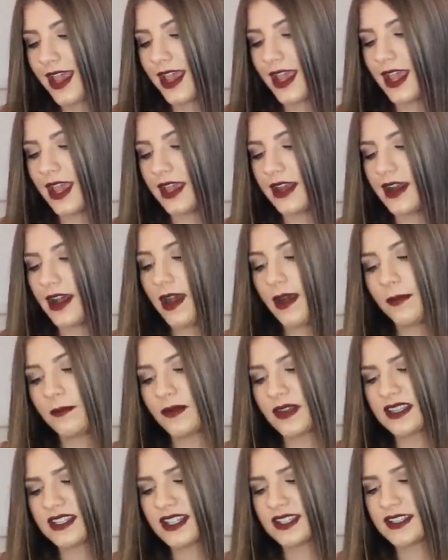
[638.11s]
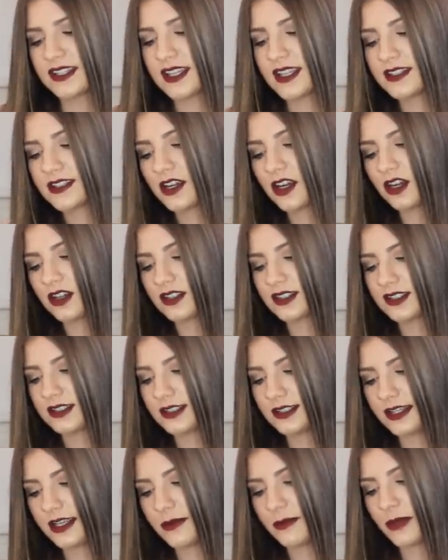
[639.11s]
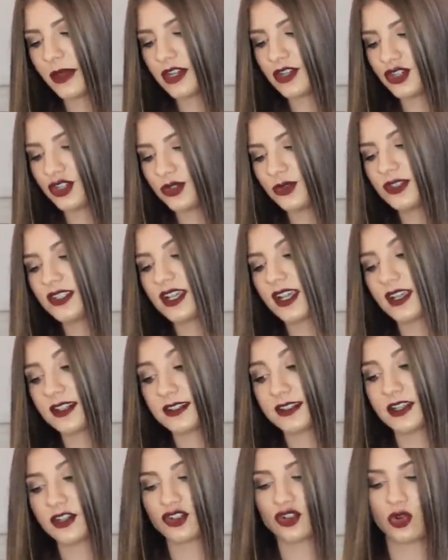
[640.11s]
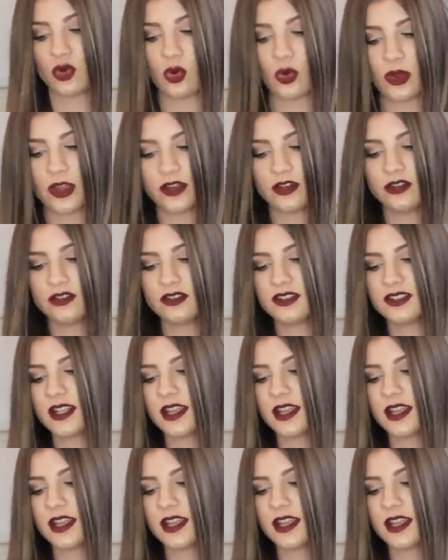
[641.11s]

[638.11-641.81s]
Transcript: And um, it says these are sleep-inducing essential oils,